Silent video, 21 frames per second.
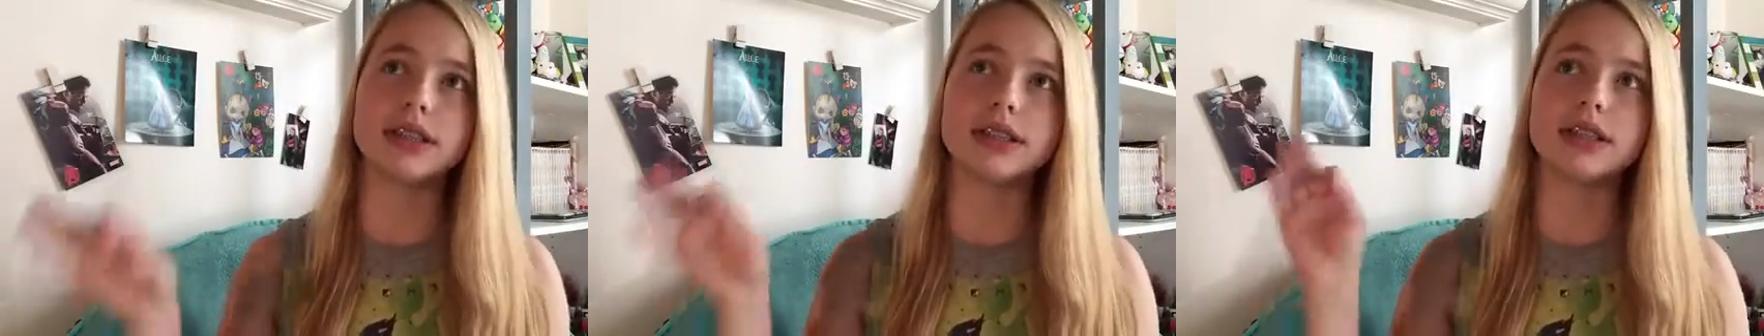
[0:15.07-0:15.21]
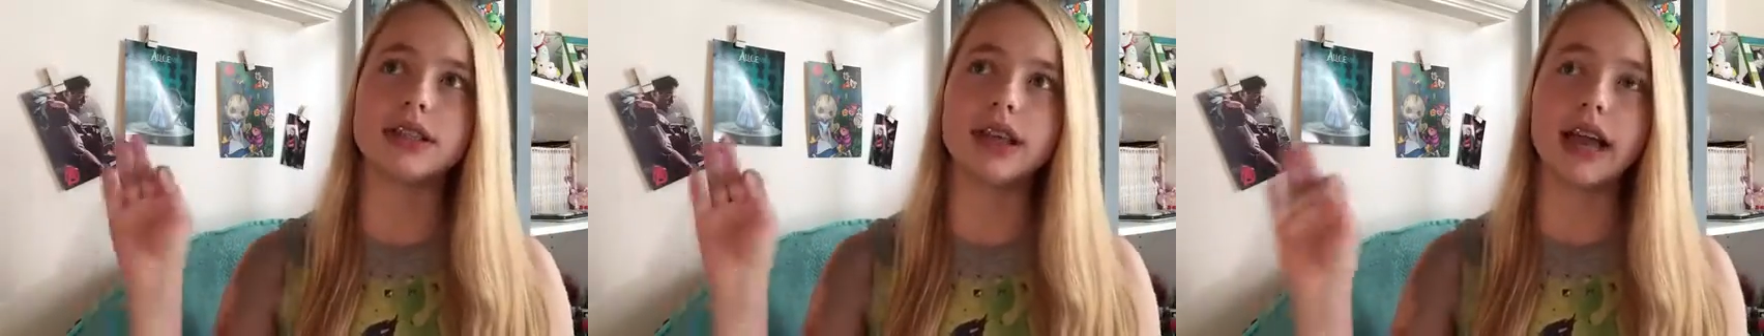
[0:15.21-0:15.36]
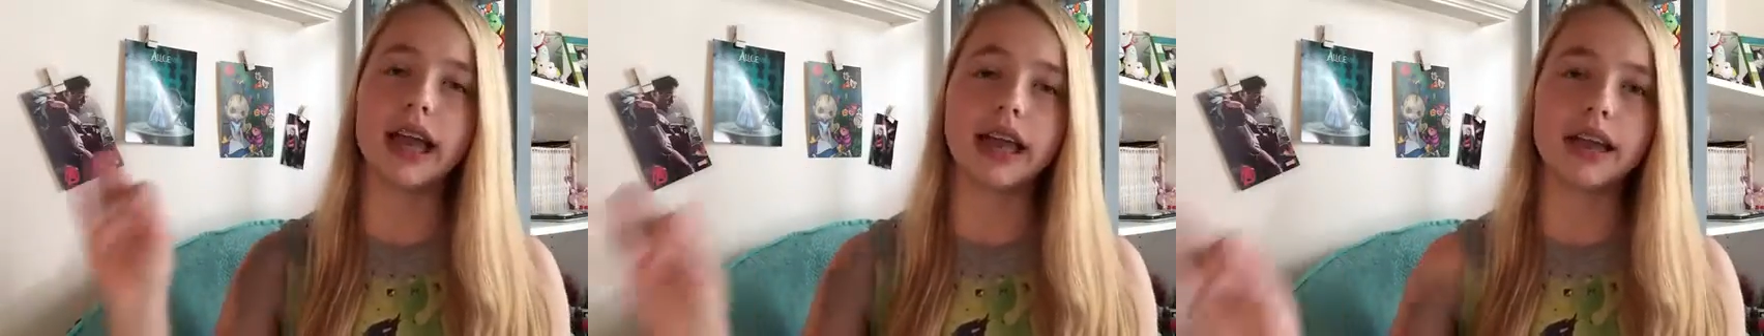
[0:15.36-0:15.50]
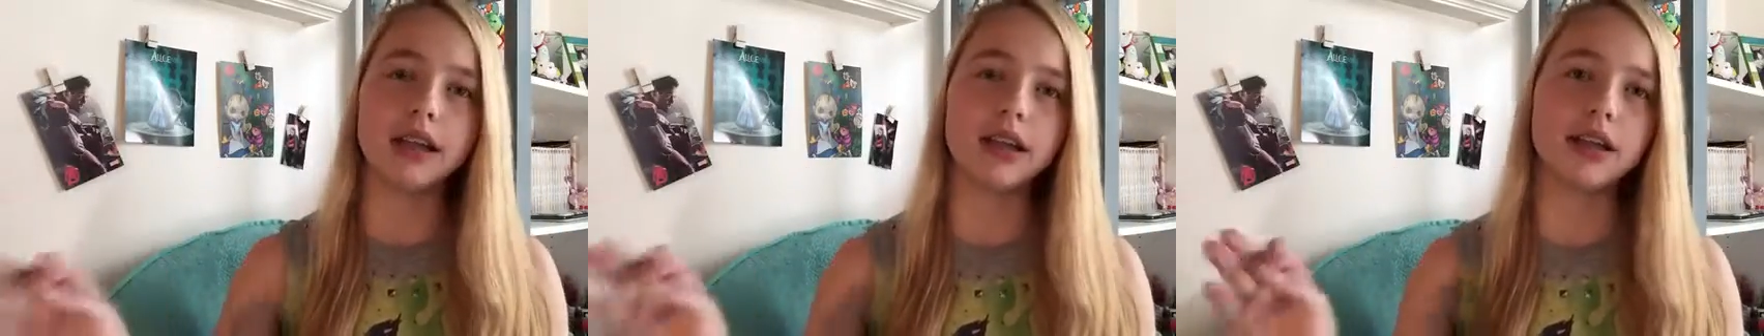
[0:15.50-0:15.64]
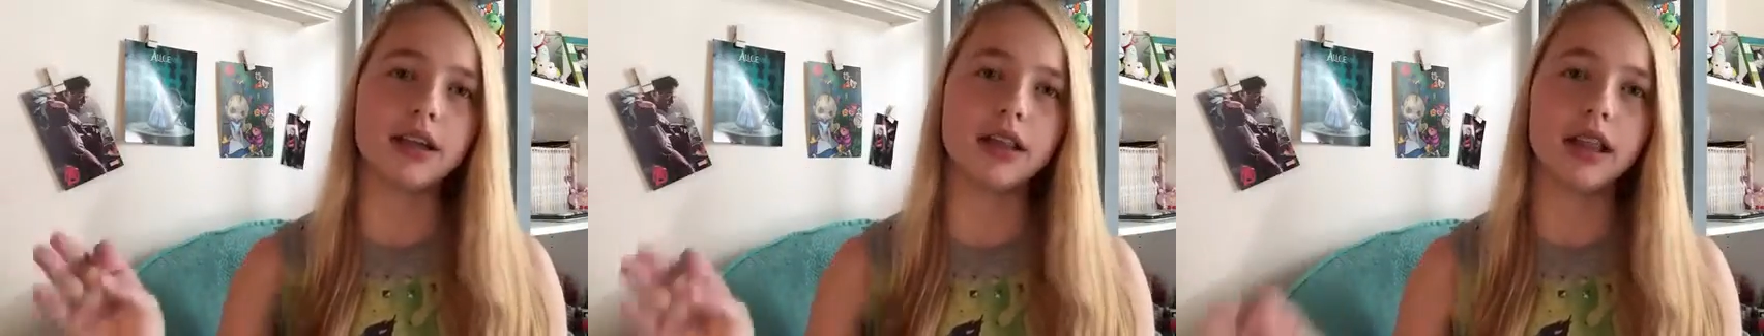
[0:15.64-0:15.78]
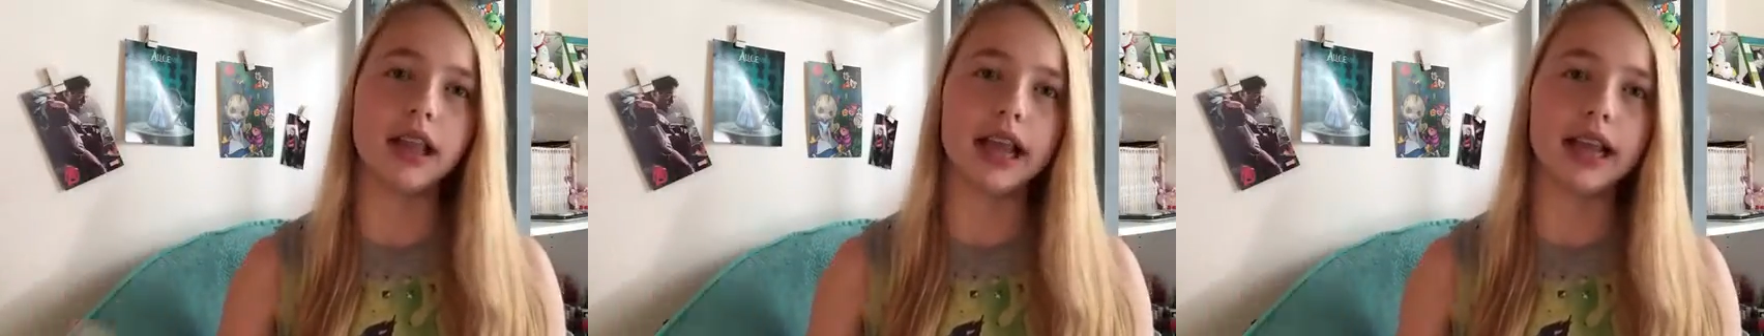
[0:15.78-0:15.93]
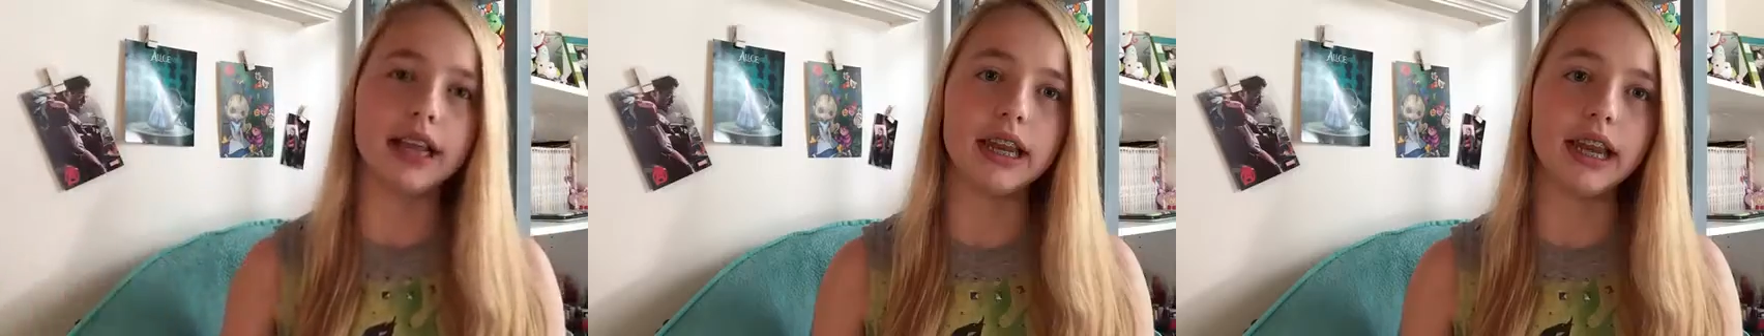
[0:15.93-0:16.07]
it's kind of good
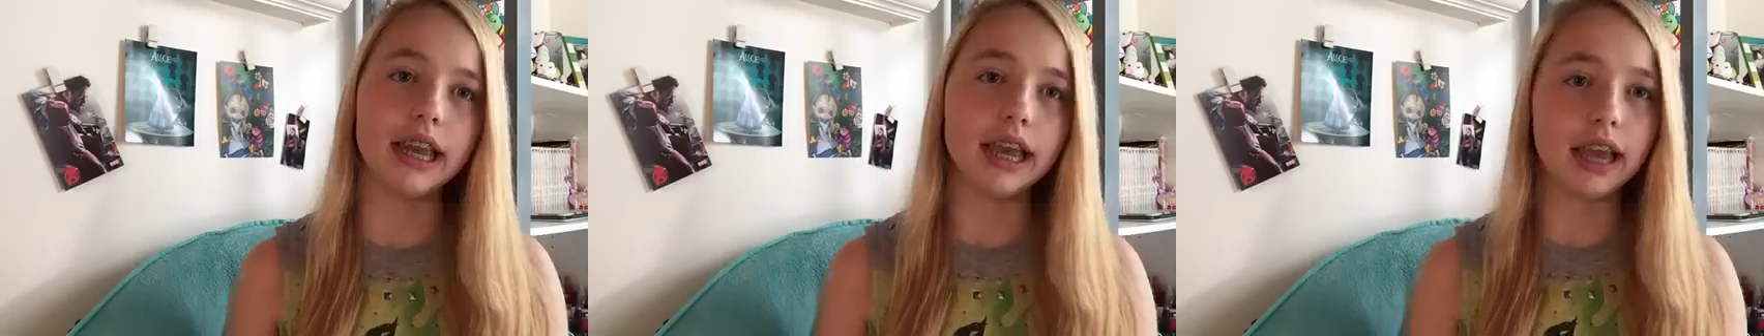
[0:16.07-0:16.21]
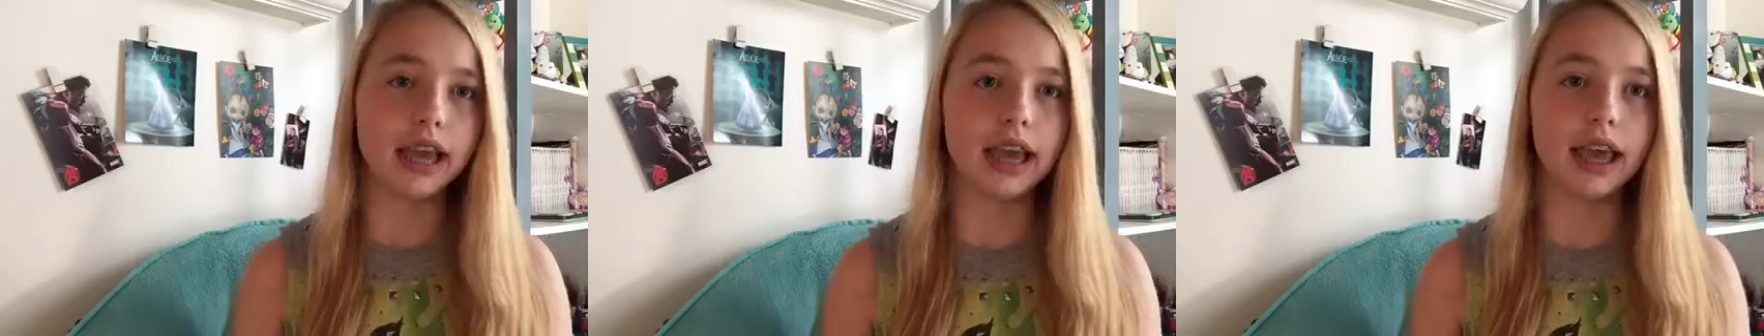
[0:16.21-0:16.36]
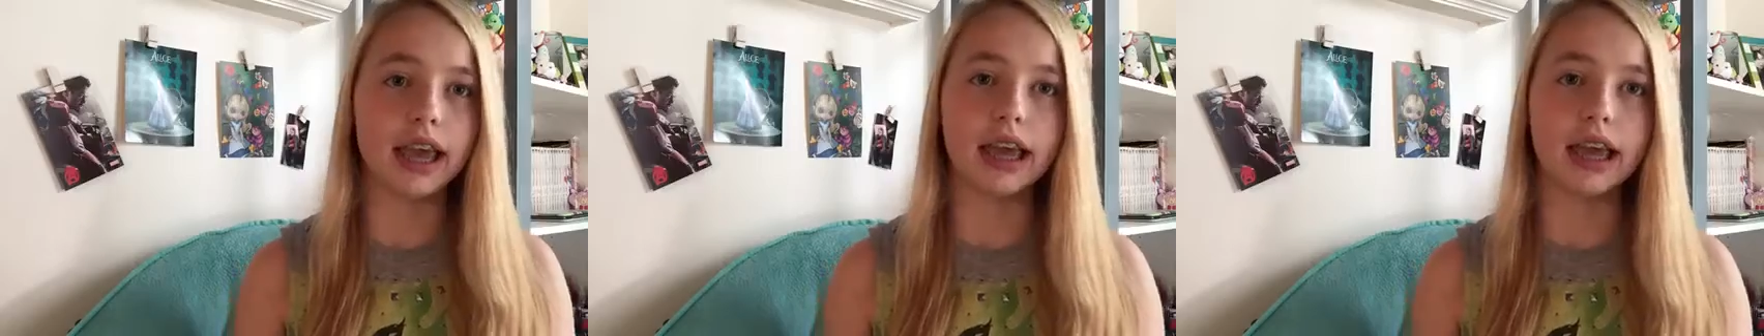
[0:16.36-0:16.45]
lighting,